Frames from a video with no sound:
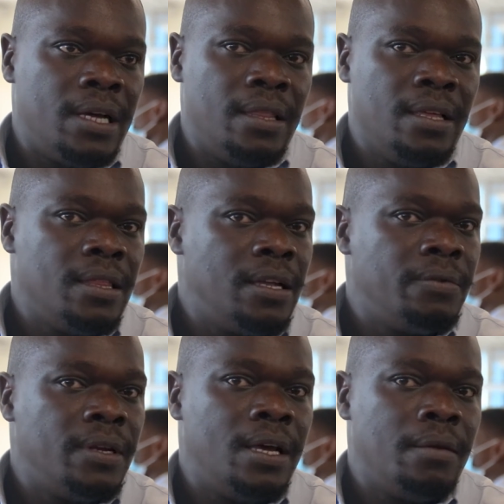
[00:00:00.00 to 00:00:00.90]
I think that
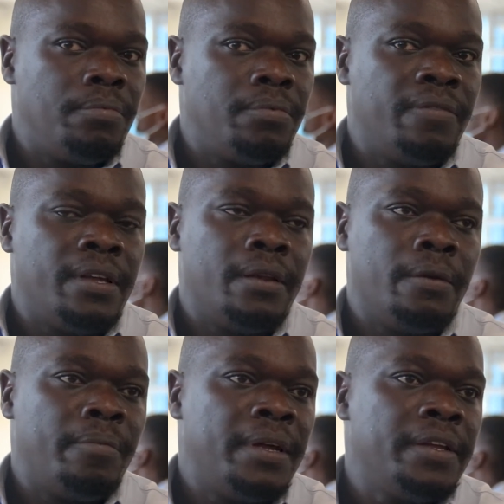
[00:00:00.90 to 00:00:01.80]
will help even
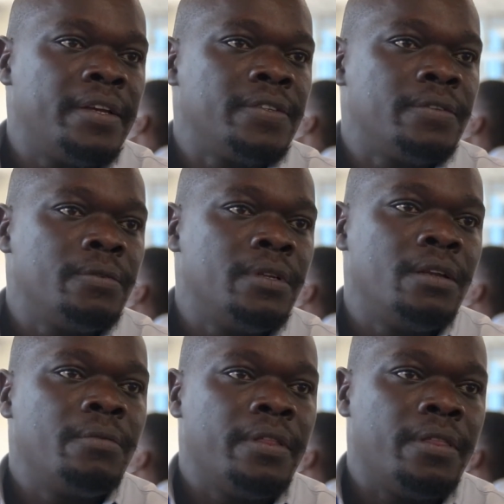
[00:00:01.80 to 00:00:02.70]
your managers to
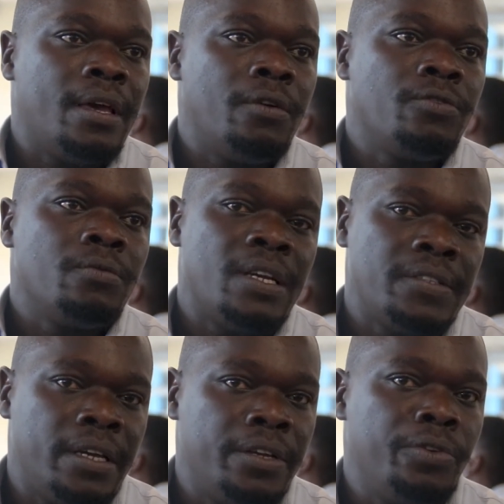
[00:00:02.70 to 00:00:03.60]
deal with how to
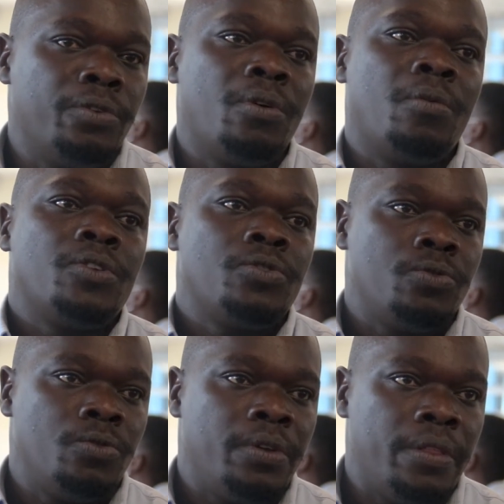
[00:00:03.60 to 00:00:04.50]
assign you or what to
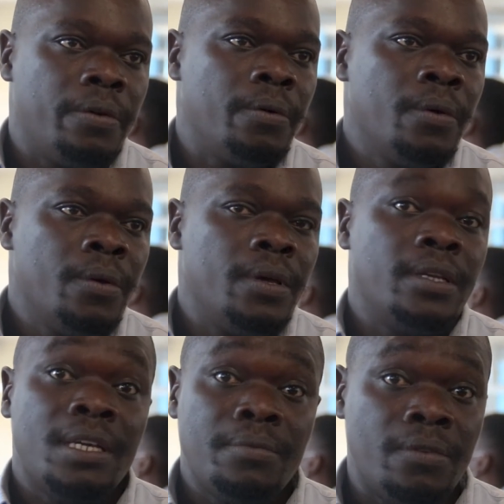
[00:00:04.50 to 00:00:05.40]
do with you
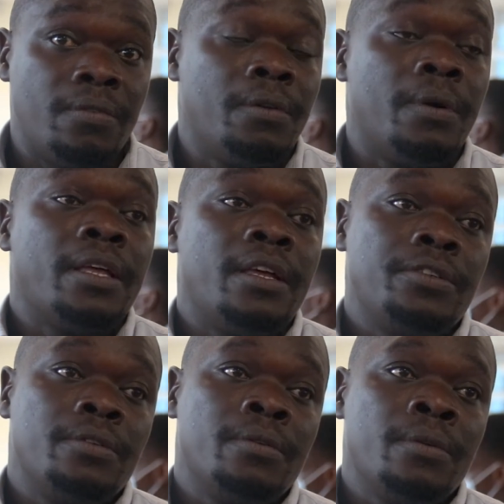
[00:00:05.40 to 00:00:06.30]
in terms of the work
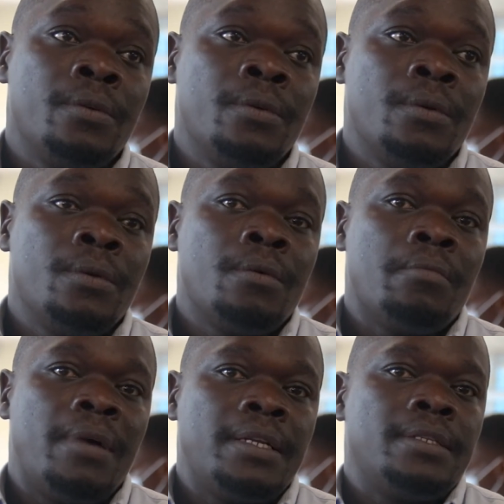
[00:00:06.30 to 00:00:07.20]
that you do.
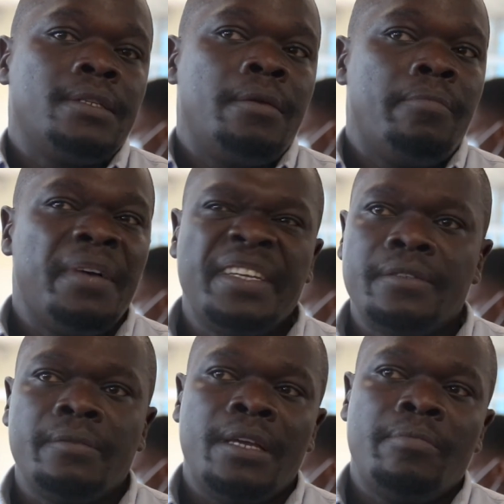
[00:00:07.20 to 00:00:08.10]
But the
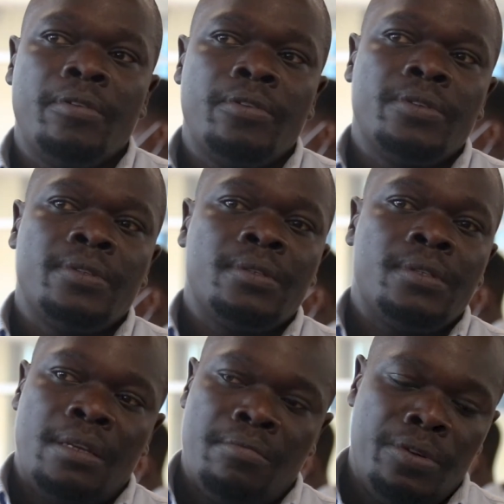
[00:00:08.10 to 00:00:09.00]
best way, because
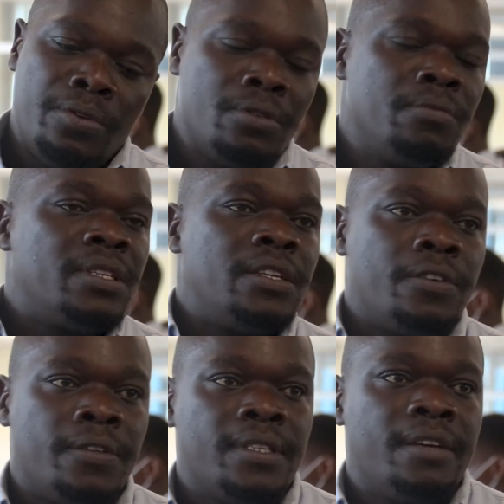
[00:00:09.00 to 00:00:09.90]
some newsrooms are
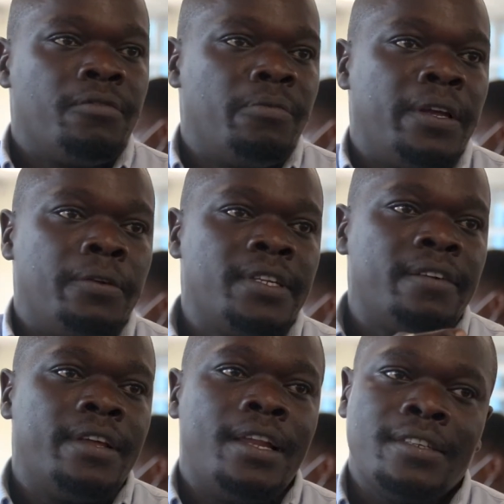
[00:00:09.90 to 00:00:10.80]
short staffed, we may not
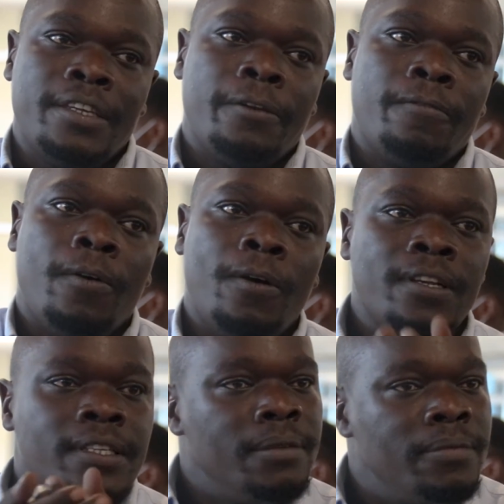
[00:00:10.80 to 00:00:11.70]
have the luxury of all
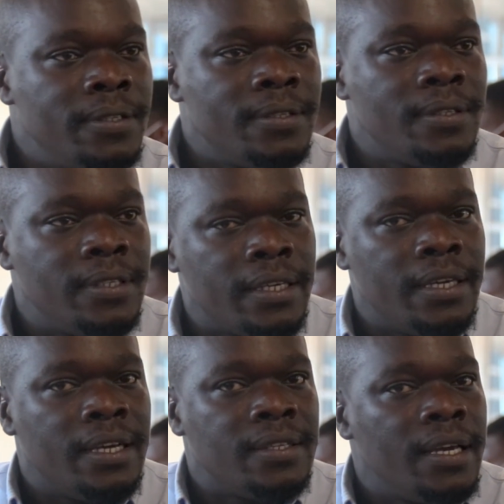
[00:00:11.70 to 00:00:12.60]
teams
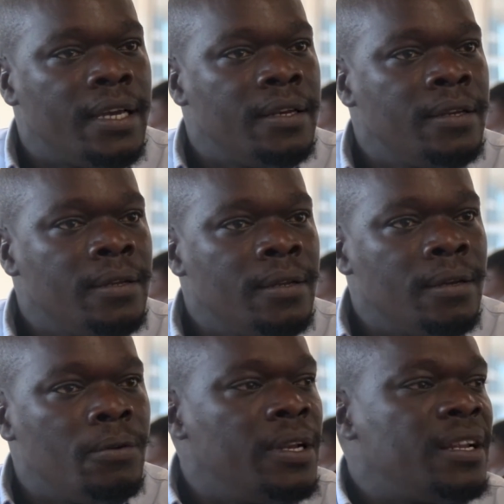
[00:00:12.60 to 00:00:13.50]
taking a side
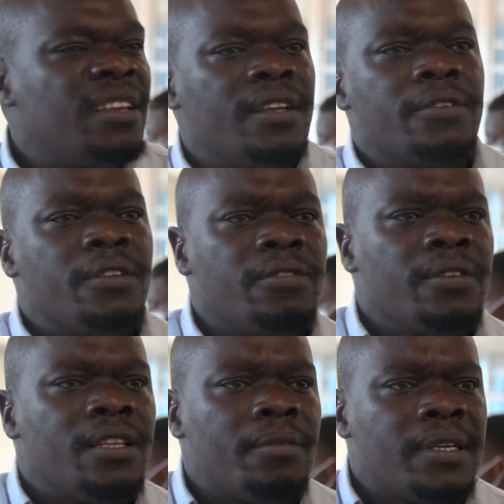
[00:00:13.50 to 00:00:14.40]
who will write their story for
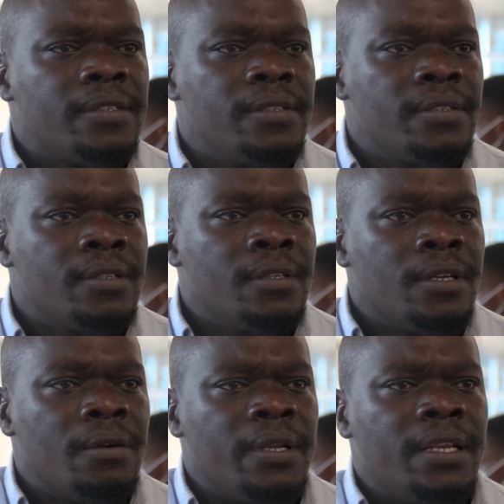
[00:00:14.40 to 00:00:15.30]
the other persons,
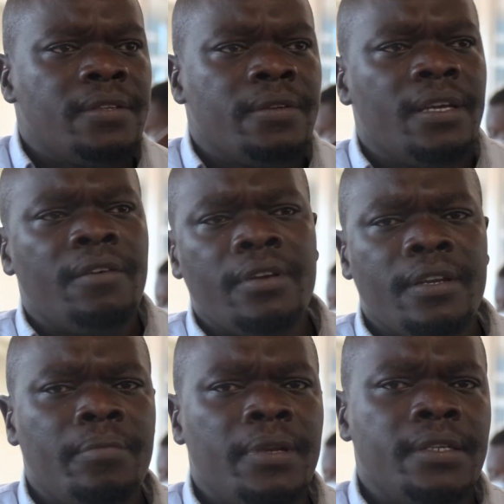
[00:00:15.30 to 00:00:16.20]
or will that story have
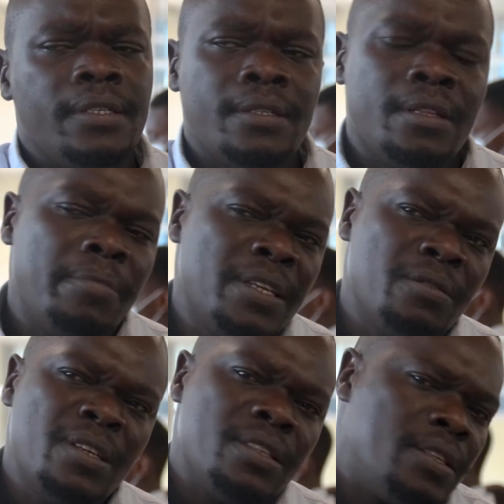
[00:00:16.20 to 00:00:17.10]
credibility. The
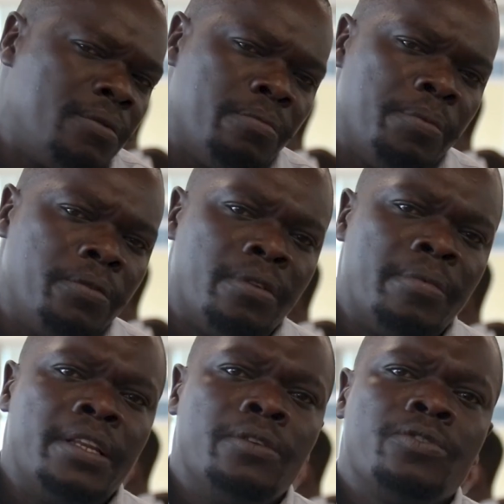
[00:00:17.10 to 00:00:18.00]
best way is just for people to
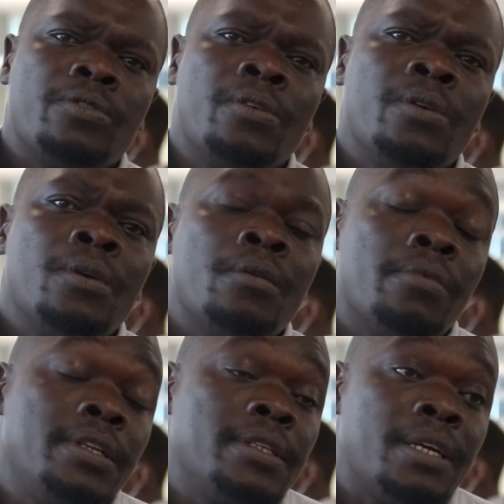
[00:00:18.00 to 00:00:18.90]
remain neutral.
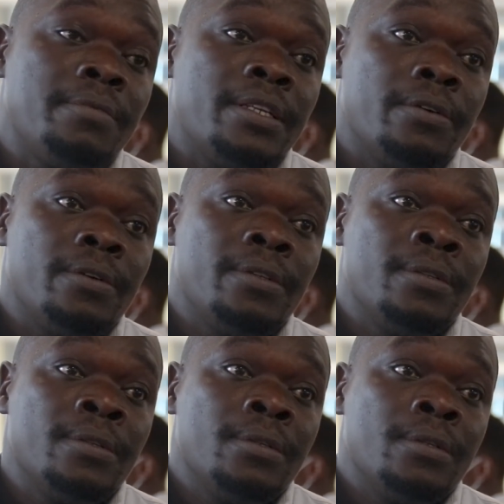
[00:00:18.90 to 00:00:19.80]
Politics comes and
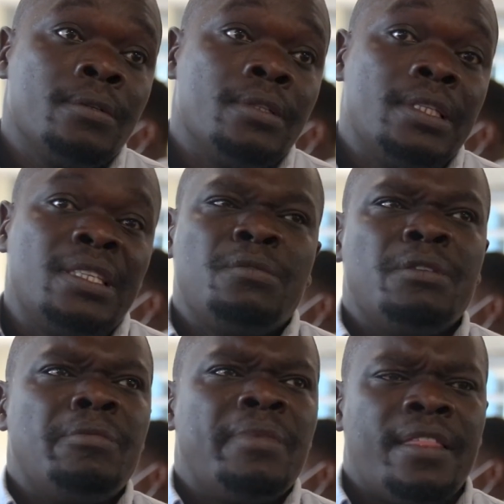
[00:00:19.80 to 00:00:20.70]
goes. This
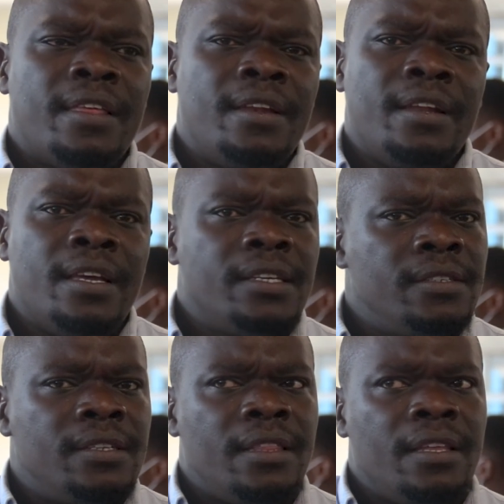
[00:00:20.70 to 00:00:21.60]
will be my third
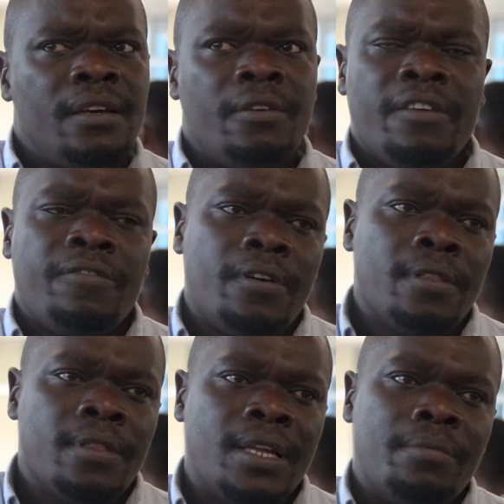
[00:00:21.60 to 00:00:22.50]
election, I think, or the
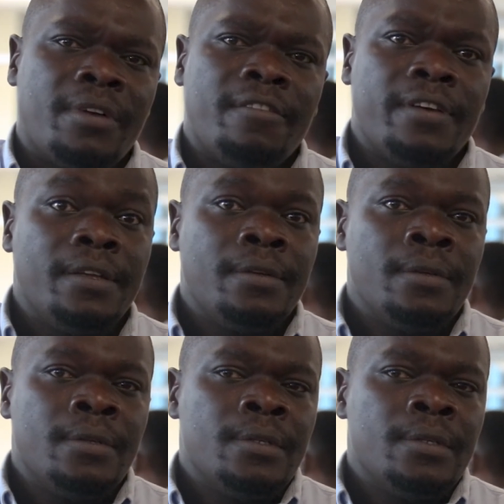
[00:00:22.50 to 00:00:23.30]
fourth that I'm covering.